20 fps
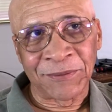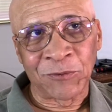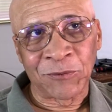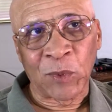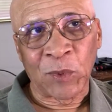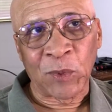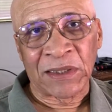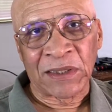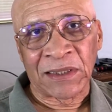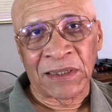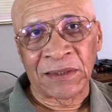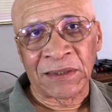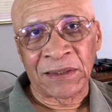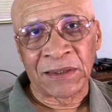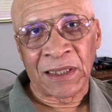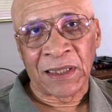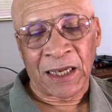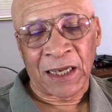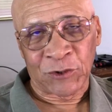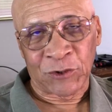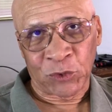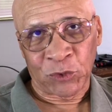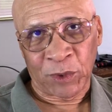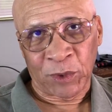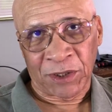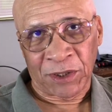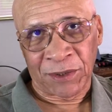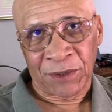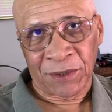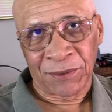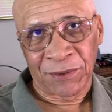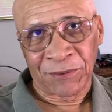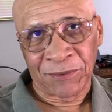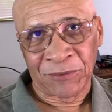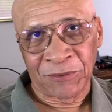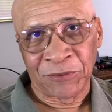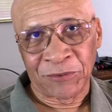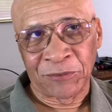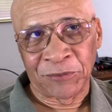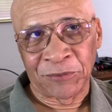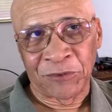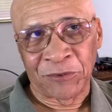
what they did last week. He